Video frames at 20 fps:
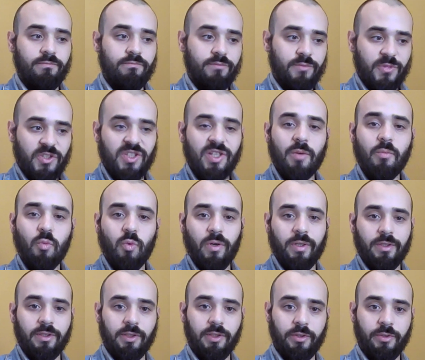
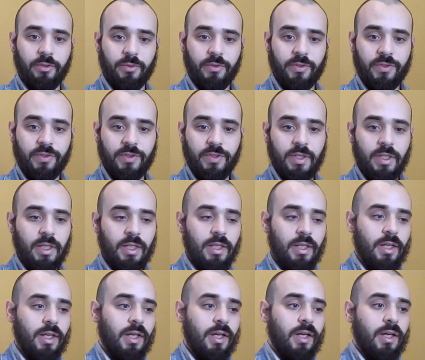somewhat loose.
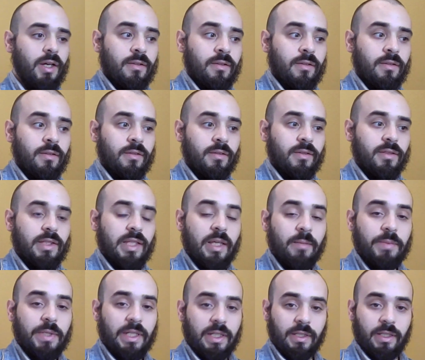
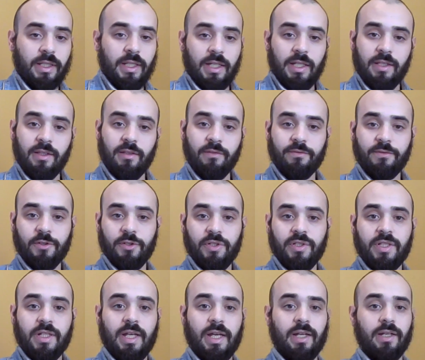Typically, in the
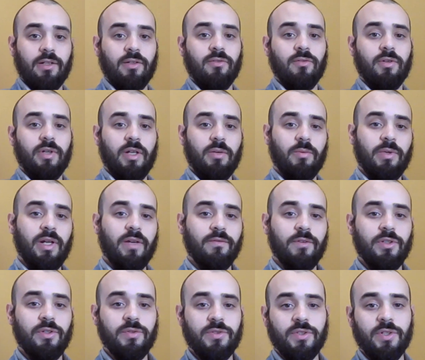first category, whenever
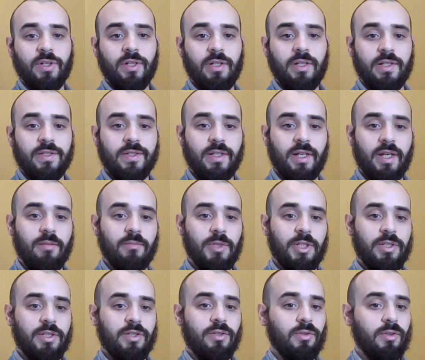you start an
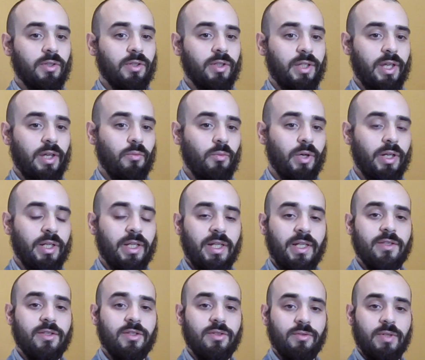assignment, you'll look at what
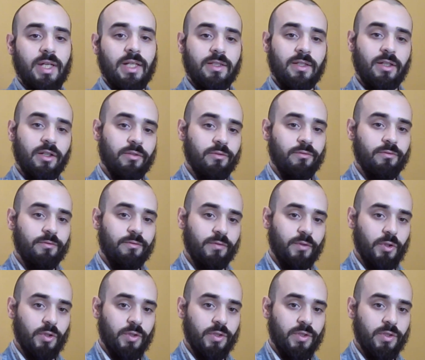needs to get done
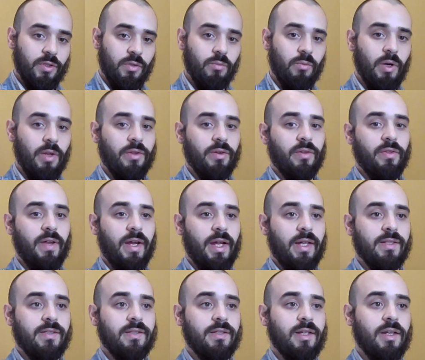first, whether
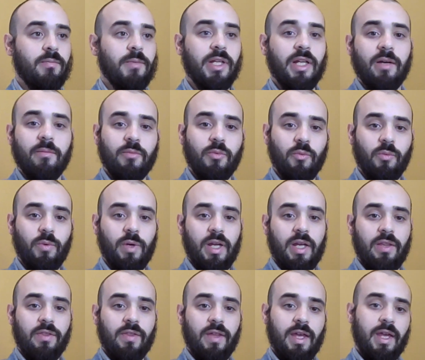that's coming up
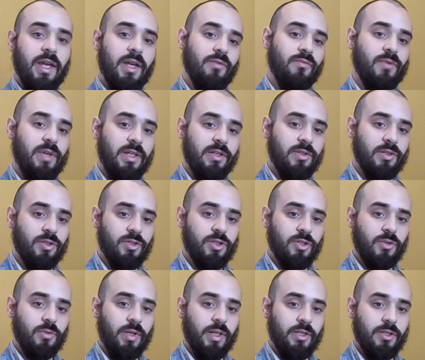with a research
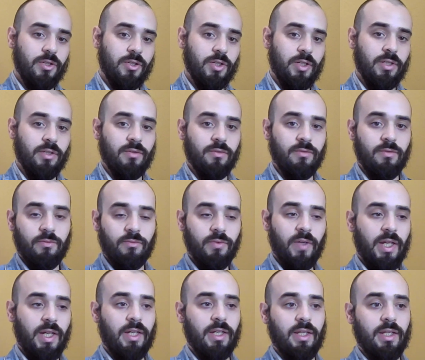question,
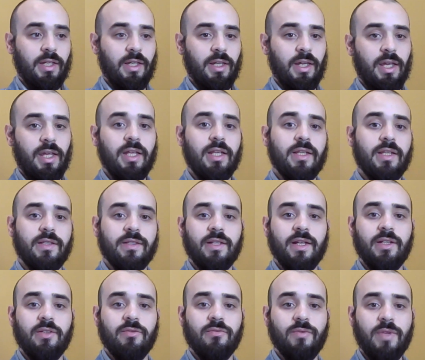reading an
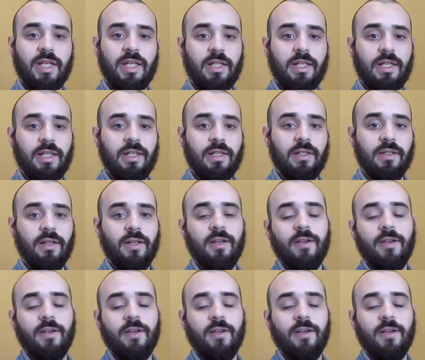assigned reading,